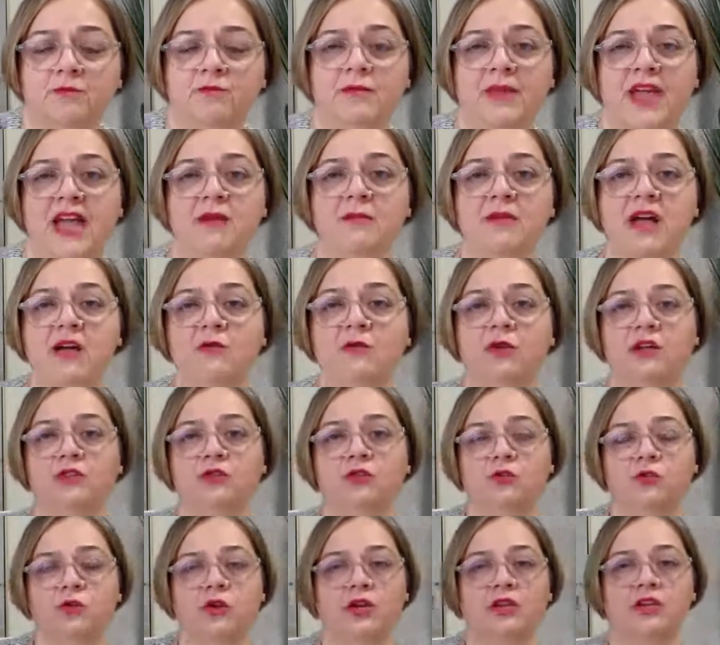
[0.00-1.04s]
Ma'am, I
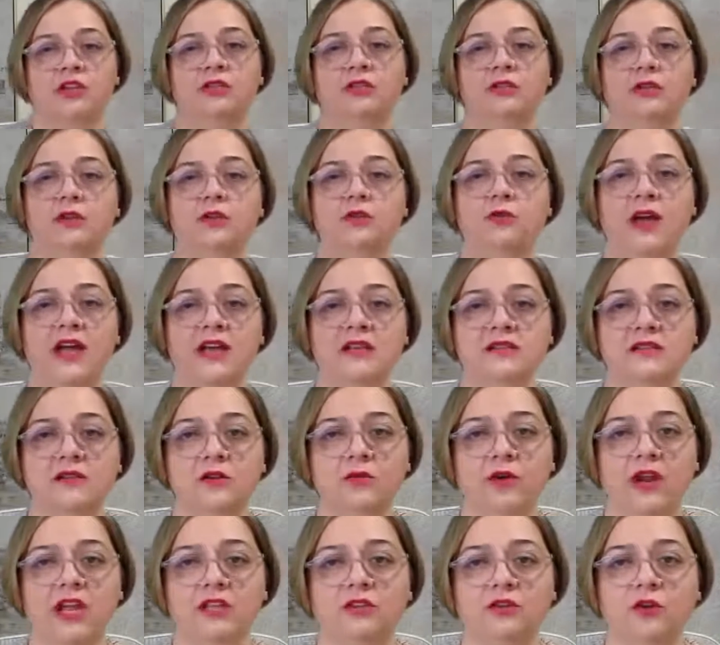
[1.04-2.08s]
want to work in the US.
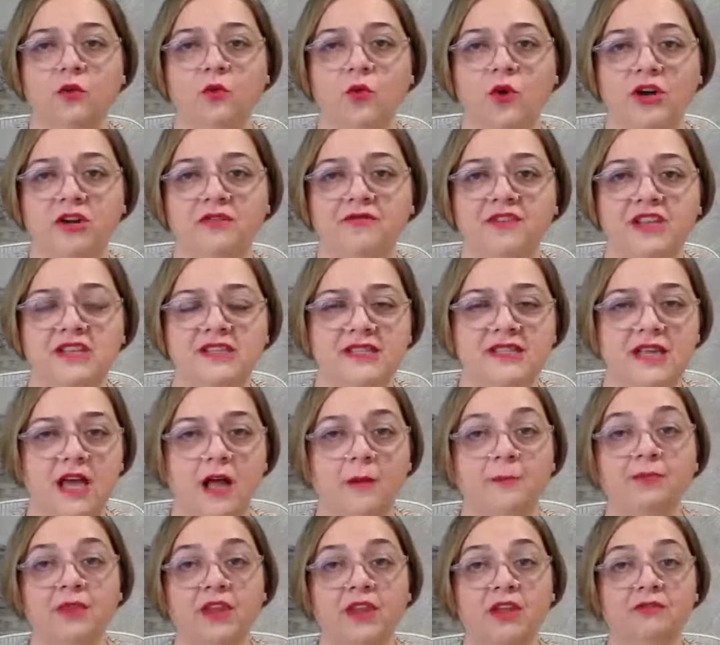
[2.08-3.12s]
Great. Work
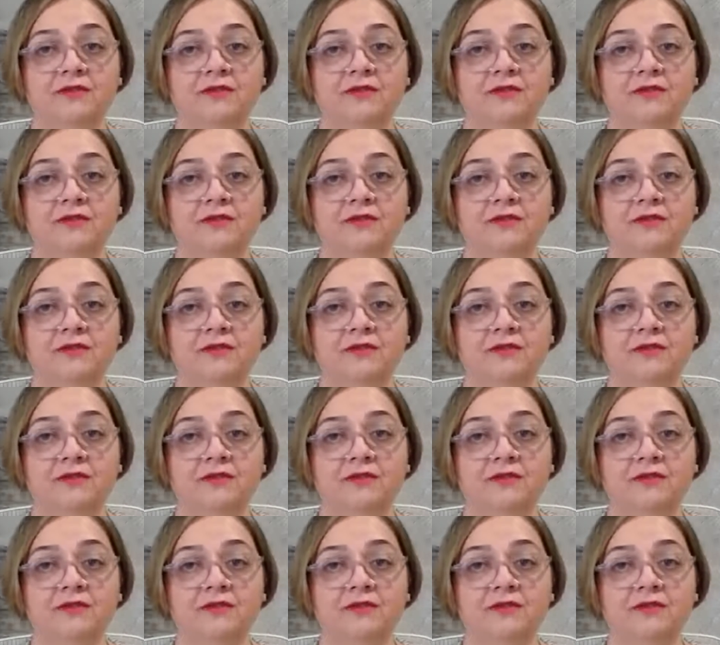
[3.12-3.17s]
visa.